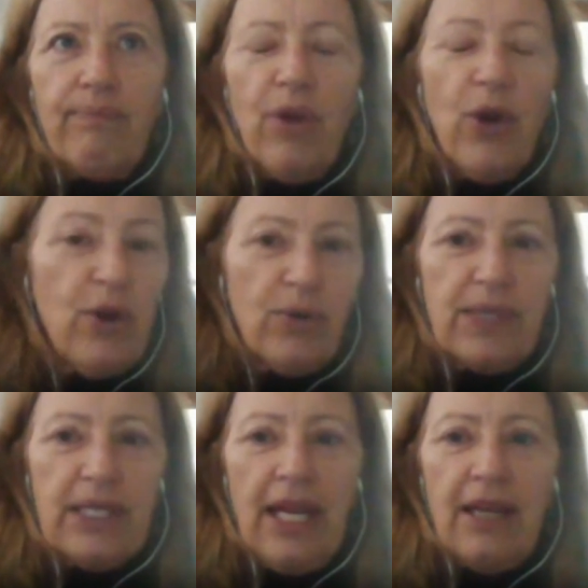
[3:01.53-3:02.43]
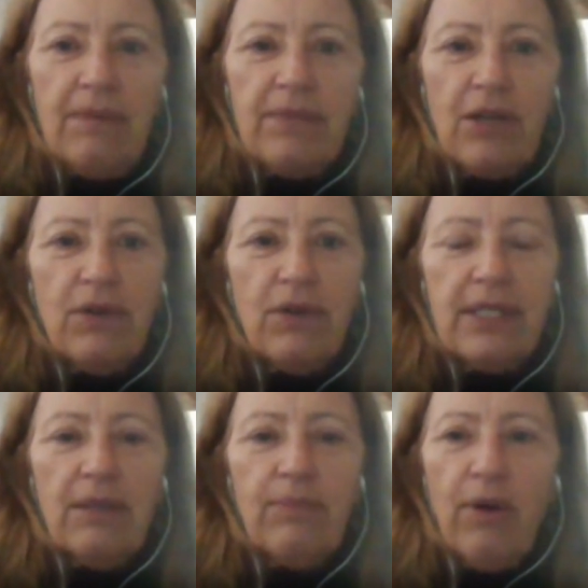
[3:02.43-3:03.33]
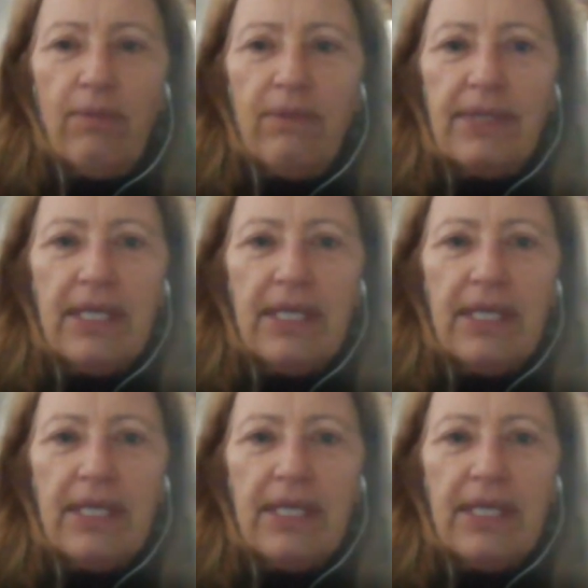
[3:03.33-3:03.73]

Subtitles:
hurdles that he comes across and the problems,